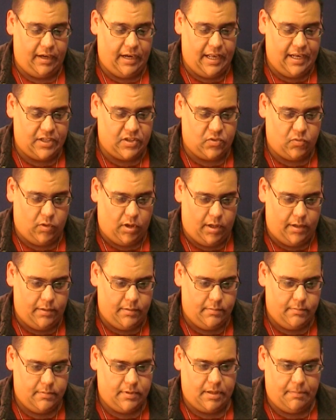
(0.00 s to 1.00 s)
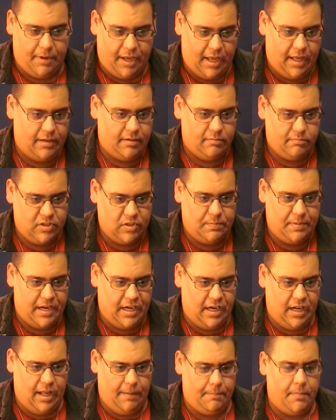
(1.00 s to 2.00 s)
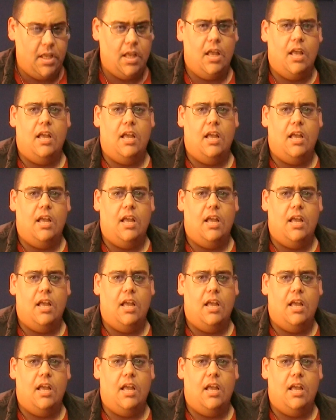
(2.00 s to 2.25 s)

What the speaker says: next one. Come on, speed it up.